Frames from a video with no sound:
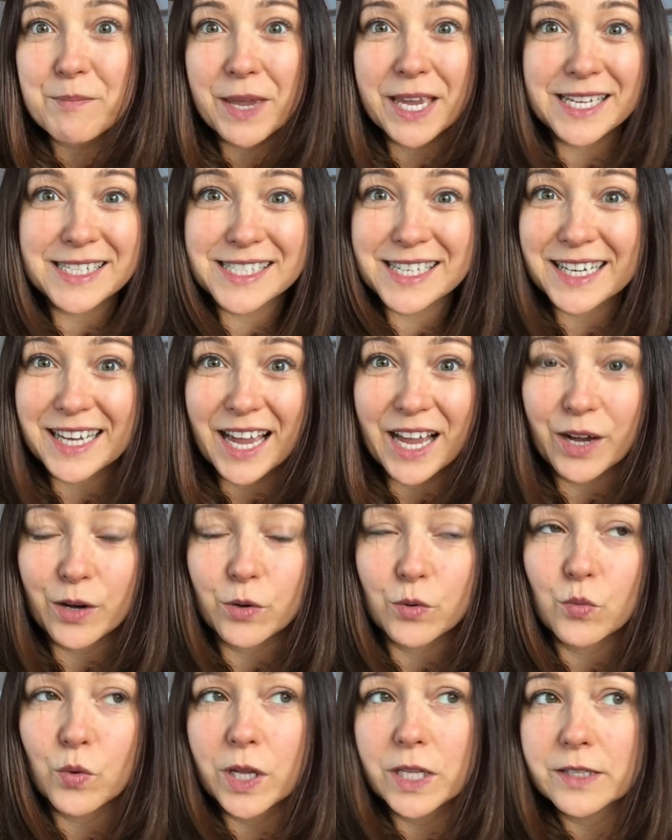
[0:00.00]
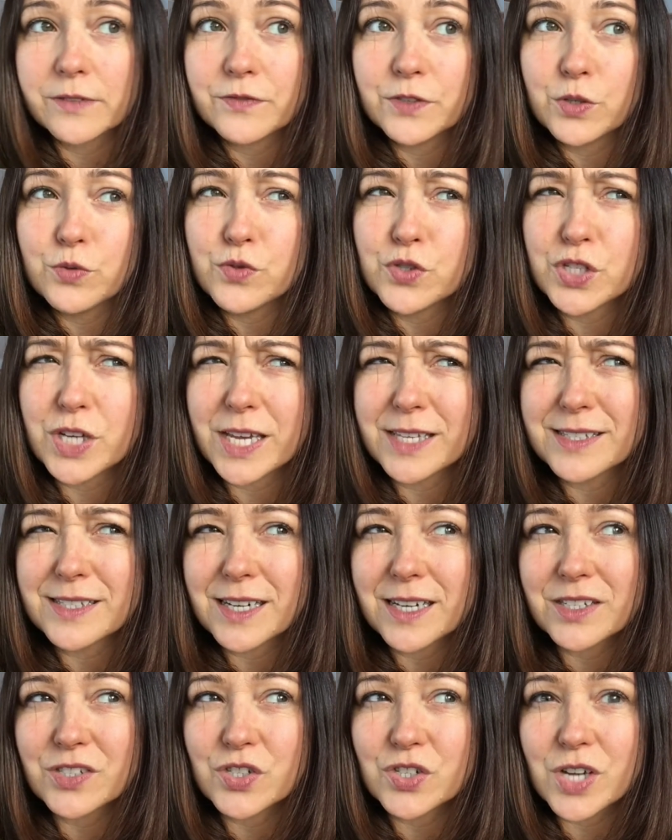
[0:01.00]
painting out. Well, if you just
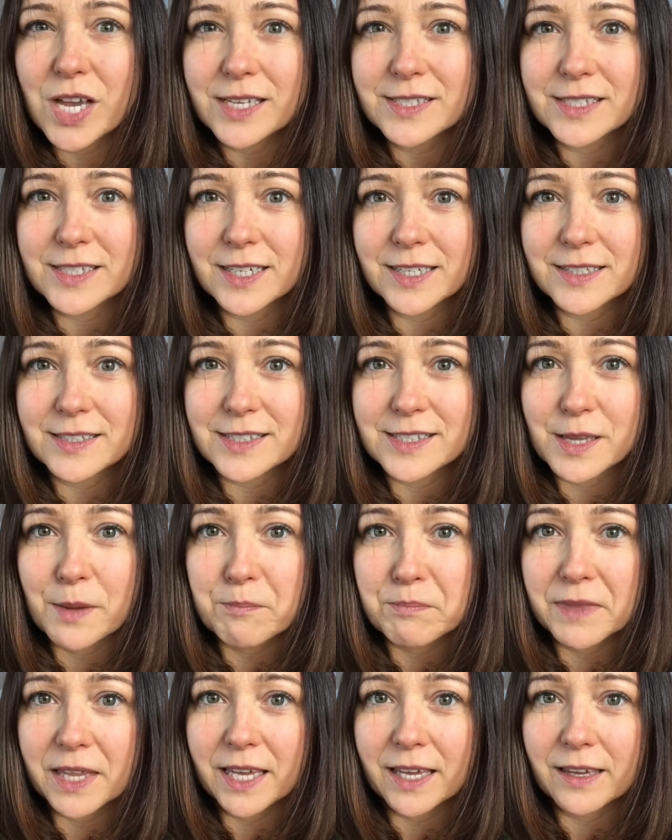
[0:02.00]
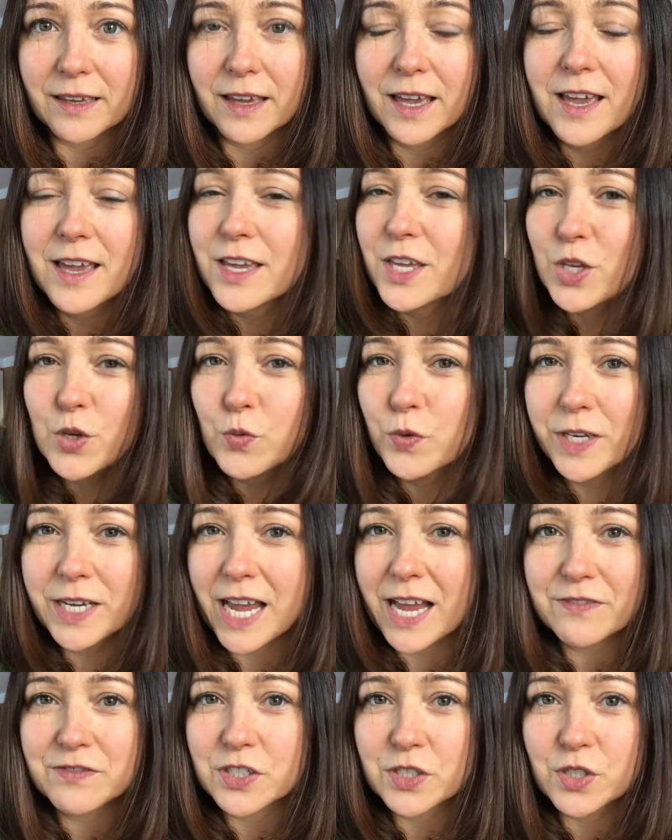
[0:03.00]
adjusted something, you wouldn't
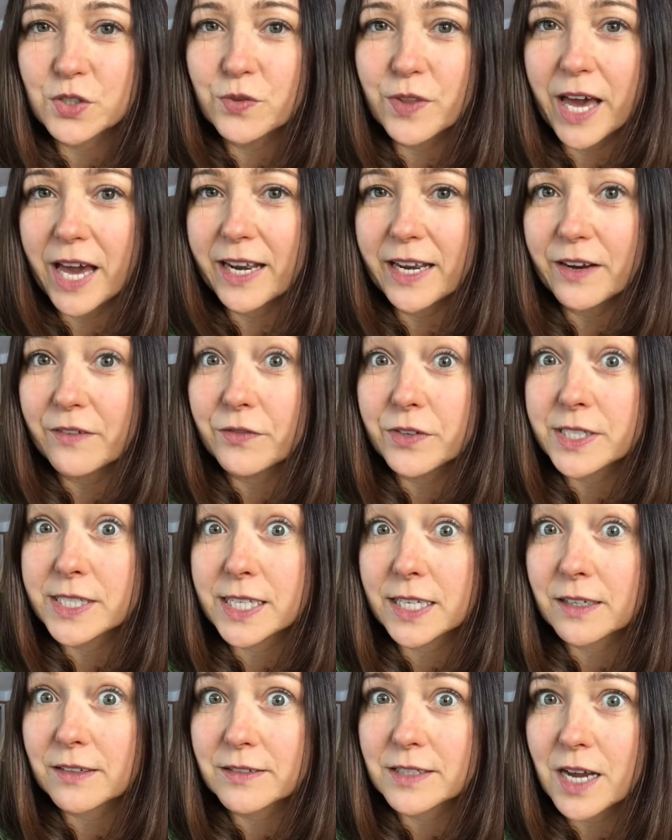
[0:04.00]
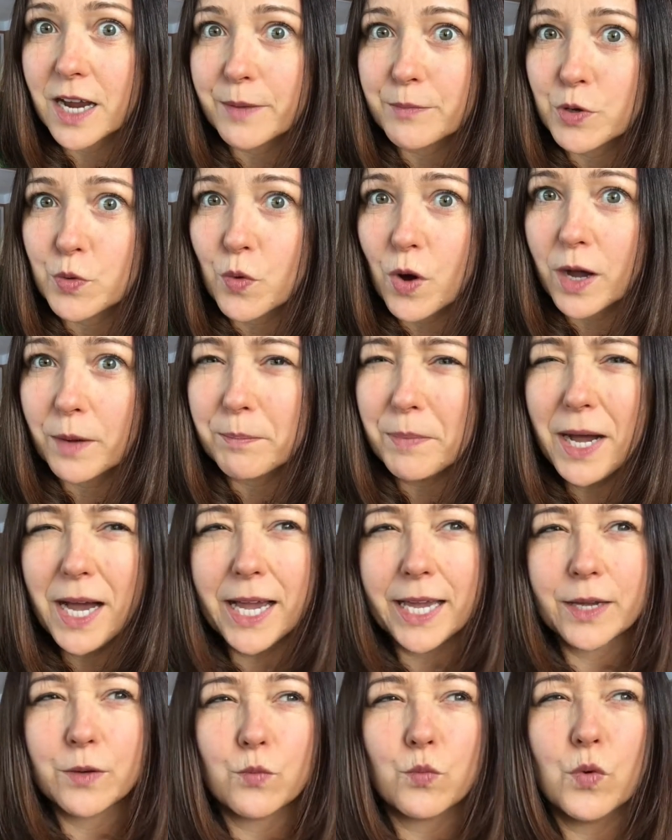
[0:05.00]
have to do that every single time you walk by.
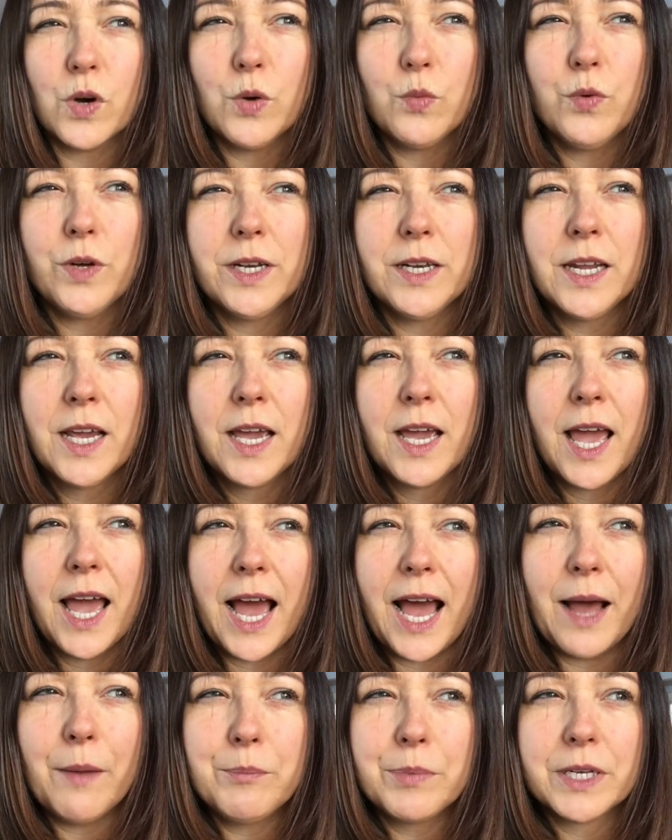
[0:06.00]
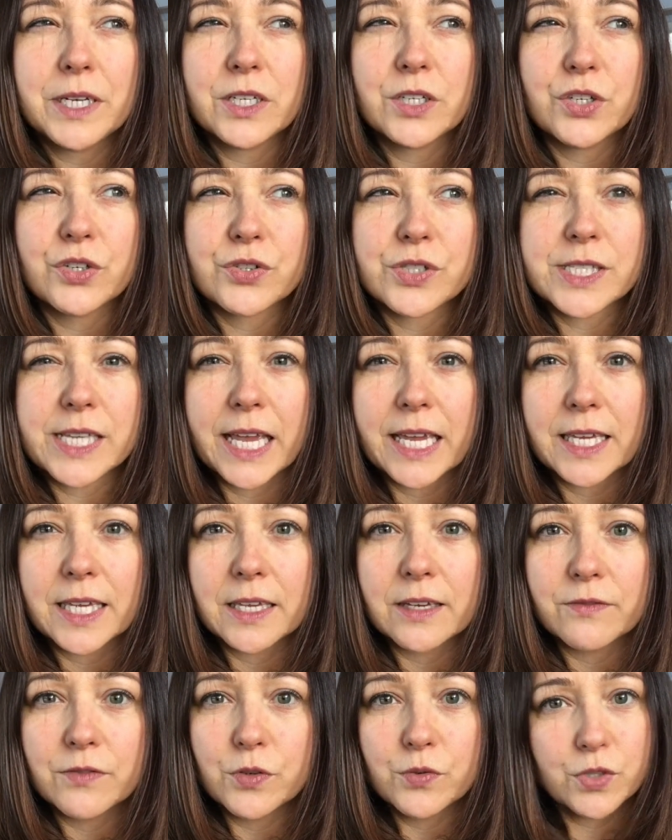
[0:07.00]
And what would happen in your psyche
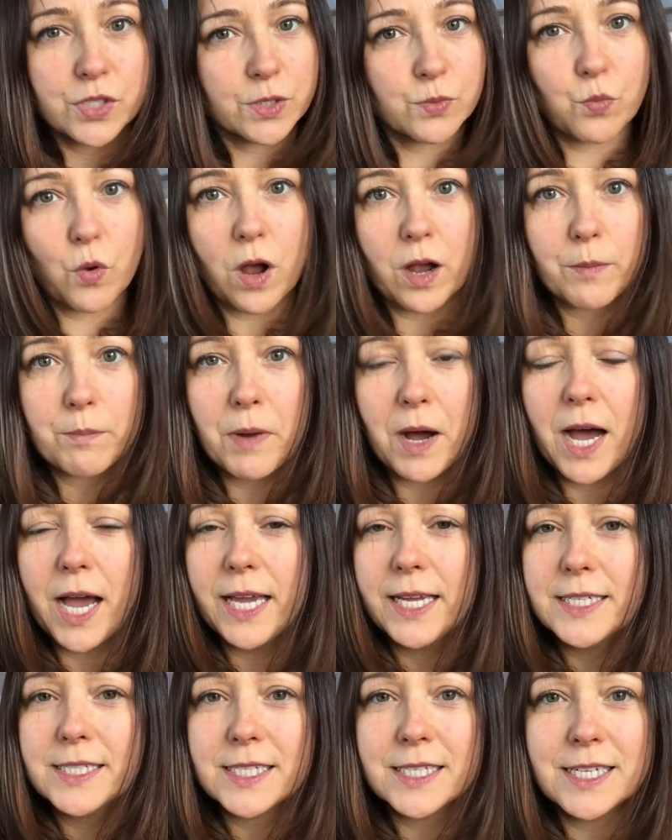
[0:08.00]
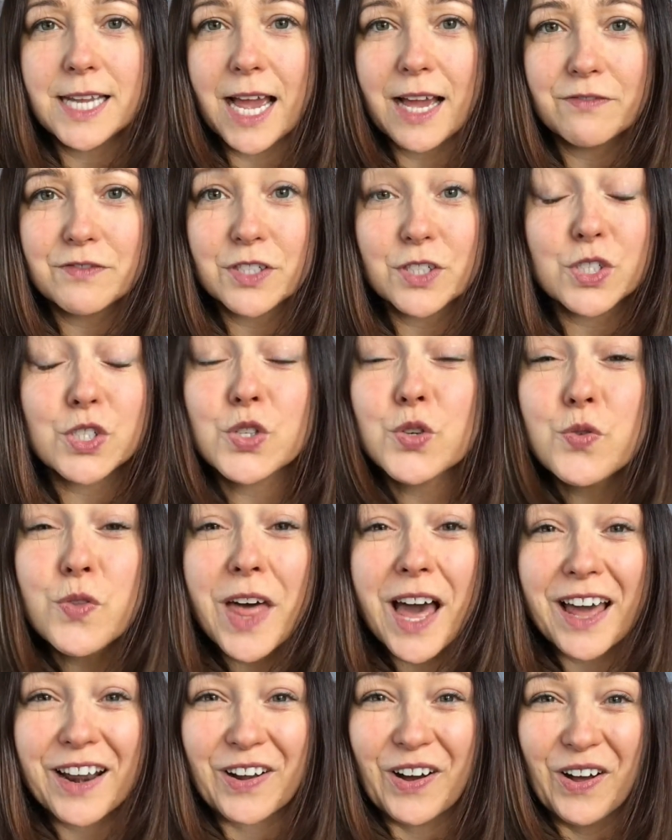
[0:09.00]
if you just walked by and didn't have to do
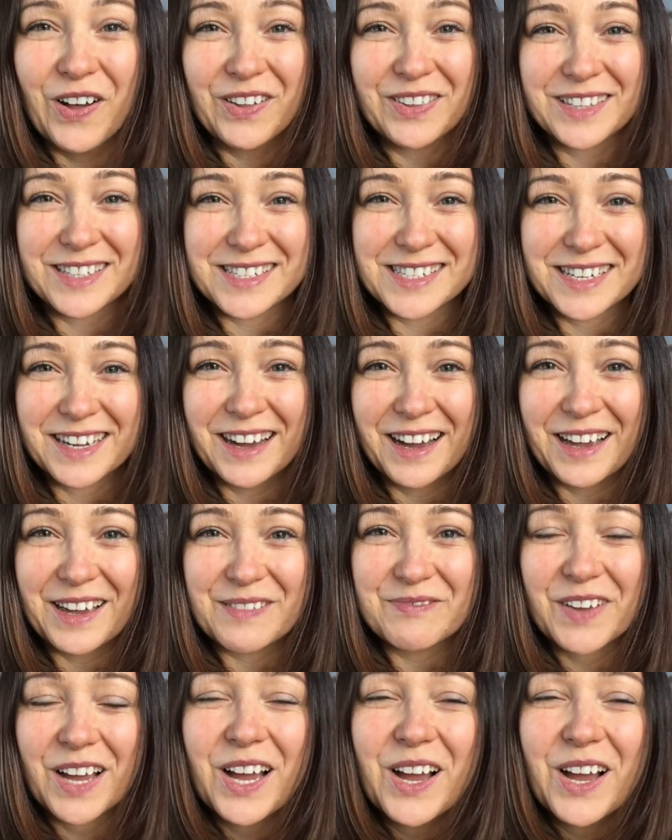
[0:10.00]
that all the time?